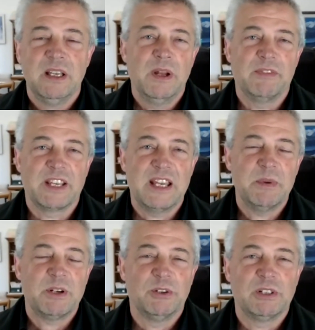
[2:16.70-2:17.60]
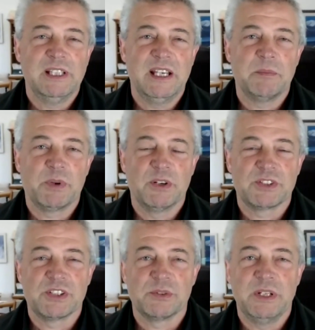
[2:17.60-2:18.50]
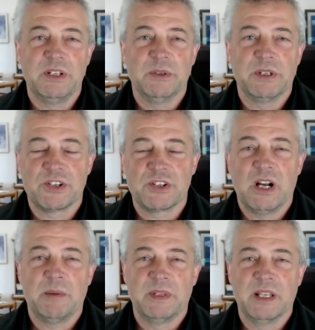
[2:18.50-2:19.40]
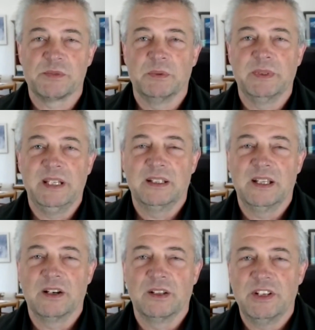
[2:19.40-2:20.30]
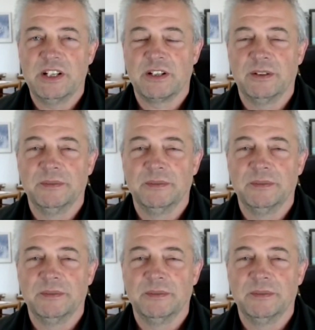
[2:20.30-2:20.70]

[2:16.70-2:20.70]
have a chemical cleaning process that we do in our shop. That's what we did on the vehicle.